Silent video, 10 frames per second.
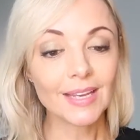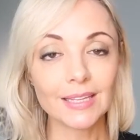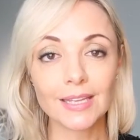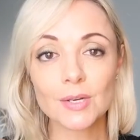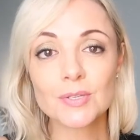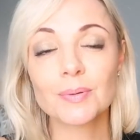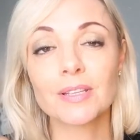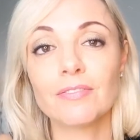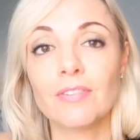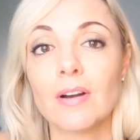those were
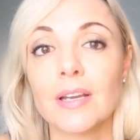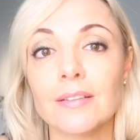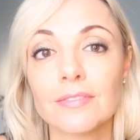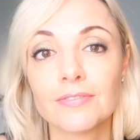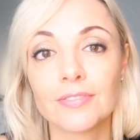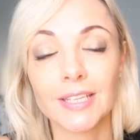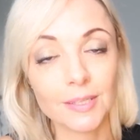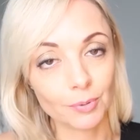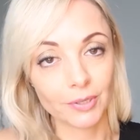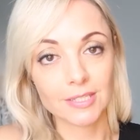the 5 key
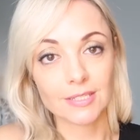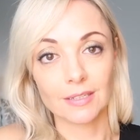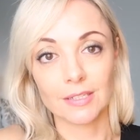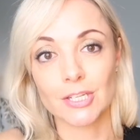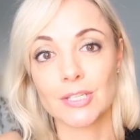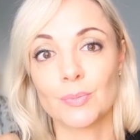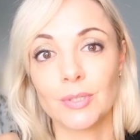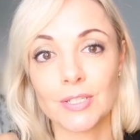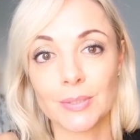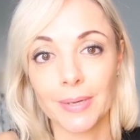points that I just
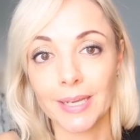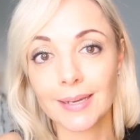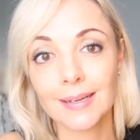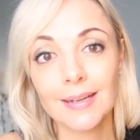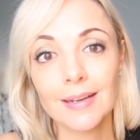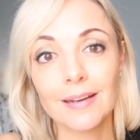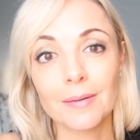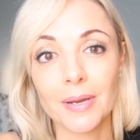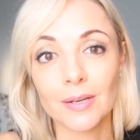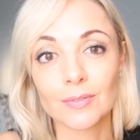wanted to make
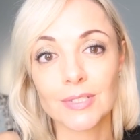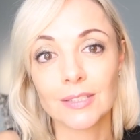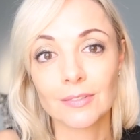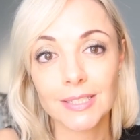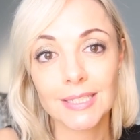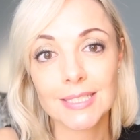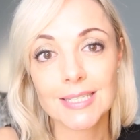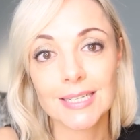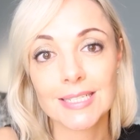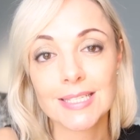about
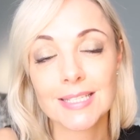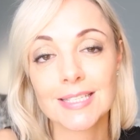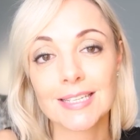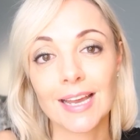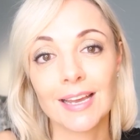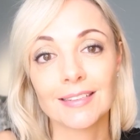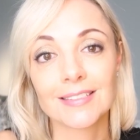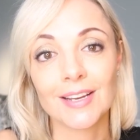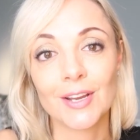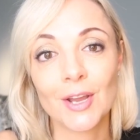ingredients lists, and I